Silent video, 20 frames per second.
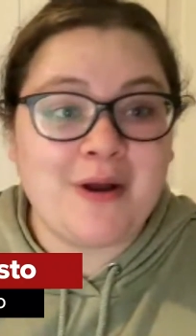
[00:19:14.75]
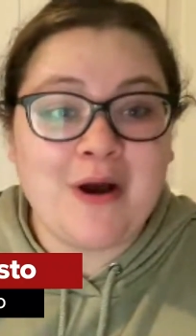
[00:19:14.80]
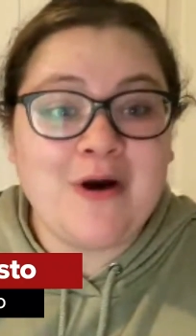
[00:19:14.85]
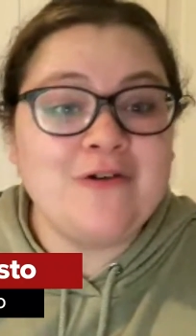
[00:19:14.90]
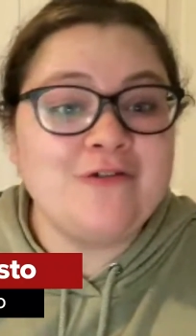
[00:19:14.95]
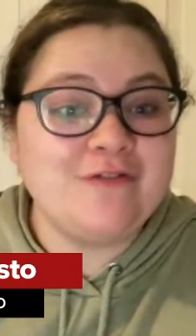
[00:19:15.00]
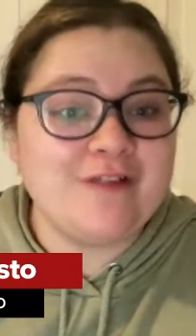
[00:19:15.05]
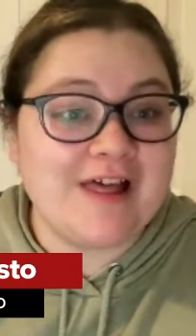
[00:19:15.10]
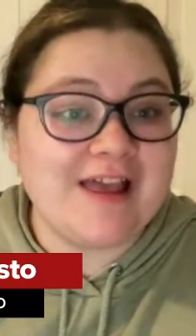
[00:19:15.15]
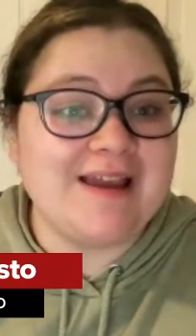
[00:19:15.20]

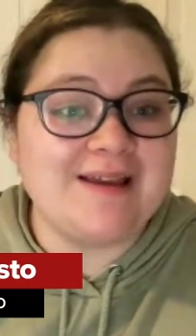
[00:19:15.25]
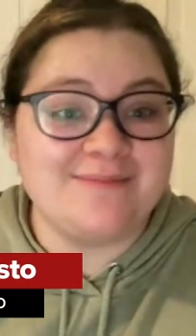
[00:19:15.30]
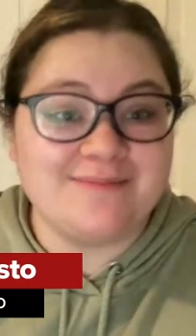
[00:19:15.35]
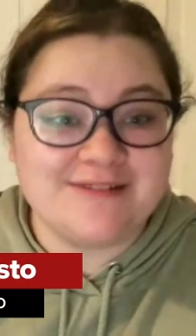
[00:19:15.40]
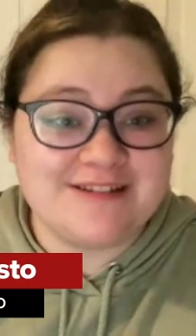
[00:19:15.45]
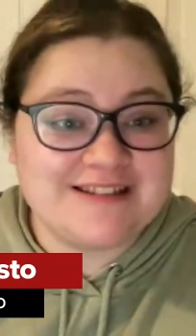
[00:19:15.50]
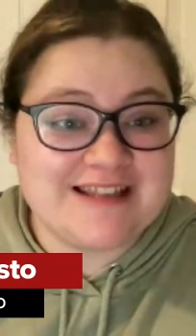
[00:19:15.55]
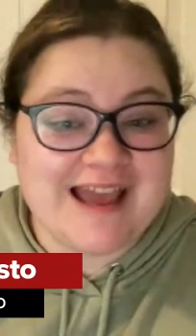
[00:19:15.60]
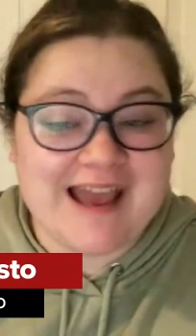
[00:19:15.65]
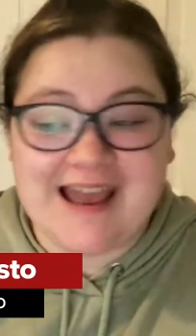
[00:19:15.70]
go
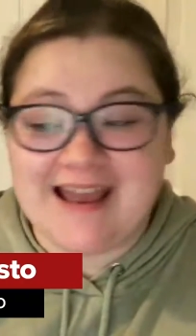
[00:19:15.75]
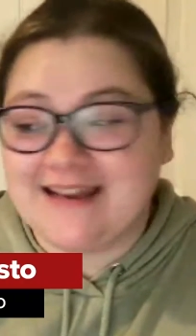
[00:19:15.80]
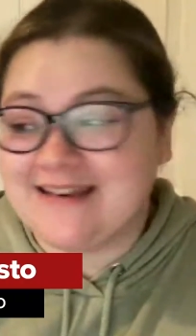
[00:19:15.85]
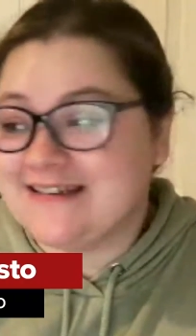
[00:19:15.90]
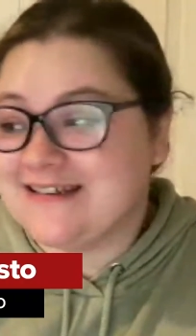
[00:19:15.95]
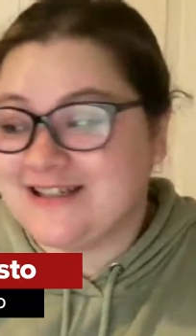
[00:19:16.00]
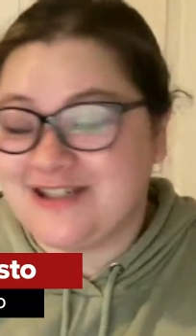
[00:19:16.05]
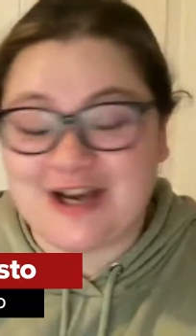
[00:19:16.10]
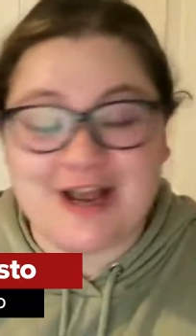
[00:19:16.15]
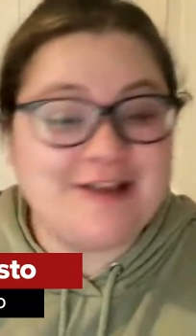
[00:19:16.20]
Flames,
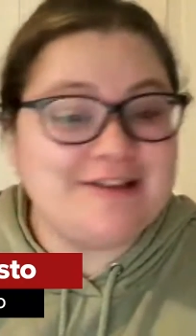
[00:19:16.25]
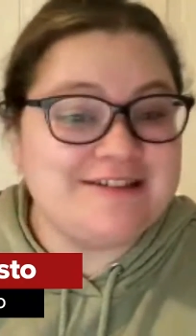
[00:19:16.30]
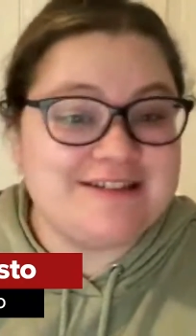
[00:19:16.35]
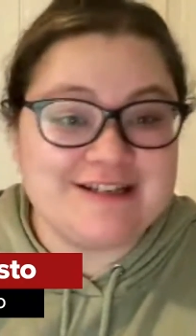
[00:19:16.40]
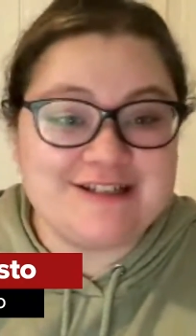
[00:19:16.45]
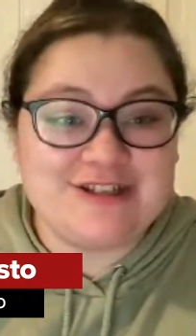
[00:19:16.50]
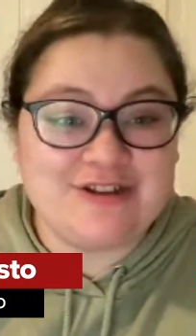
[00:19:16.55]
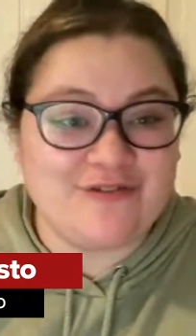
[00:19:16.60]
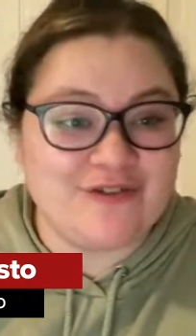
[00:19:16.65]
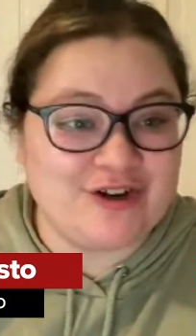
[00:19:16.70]
and
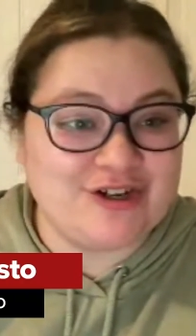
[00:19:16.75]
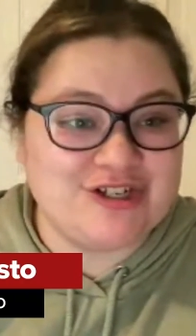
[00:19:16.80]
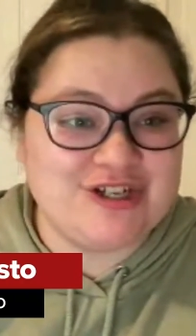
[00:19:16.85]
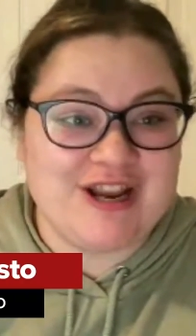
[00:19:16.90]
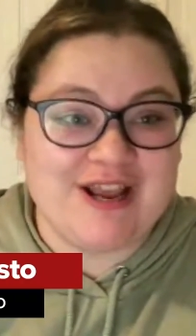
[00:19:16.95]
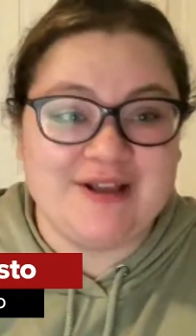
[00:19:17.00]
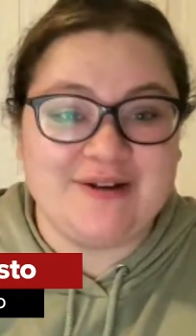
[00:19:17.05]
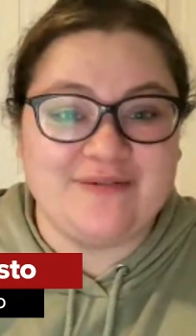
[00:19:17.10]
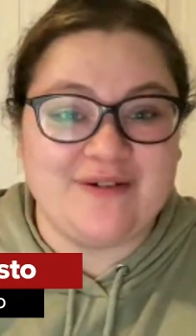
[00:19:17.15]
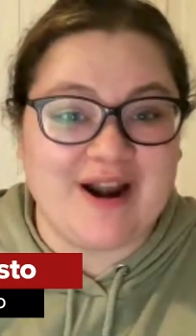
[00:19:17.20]
justice for
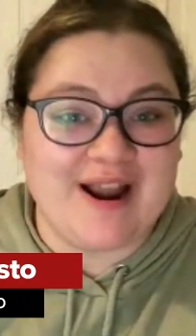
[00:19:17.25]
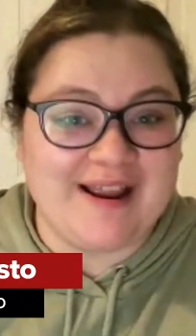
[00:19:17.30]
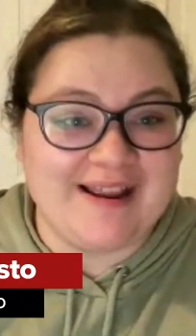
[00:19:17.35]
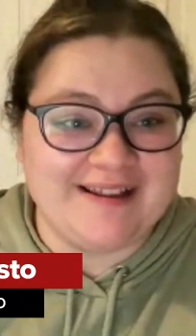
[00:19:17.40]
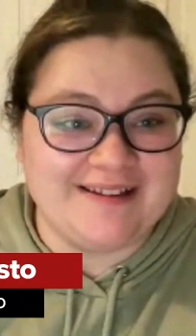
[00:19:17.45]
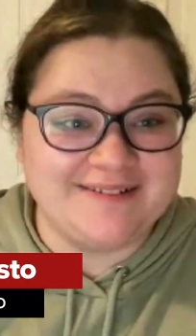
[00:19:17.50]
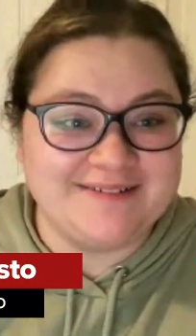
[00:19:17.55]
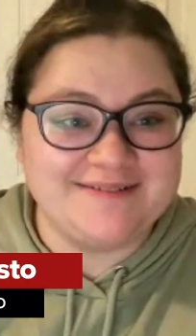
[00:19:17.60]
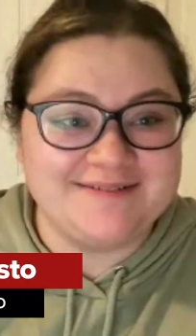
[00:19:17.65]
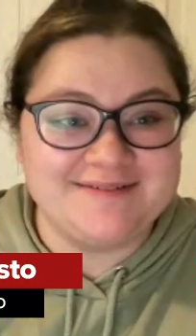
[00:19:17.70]
Shane
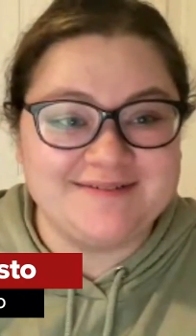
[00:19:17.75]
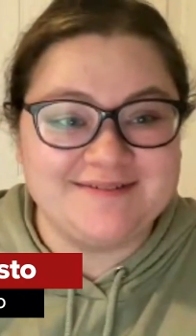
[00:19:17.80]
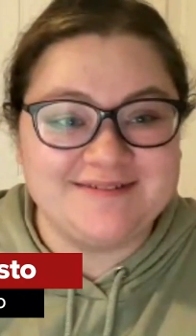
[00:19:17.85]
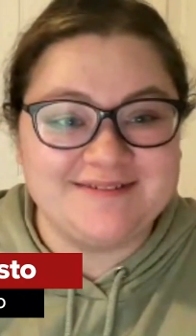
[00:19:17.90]
Wright.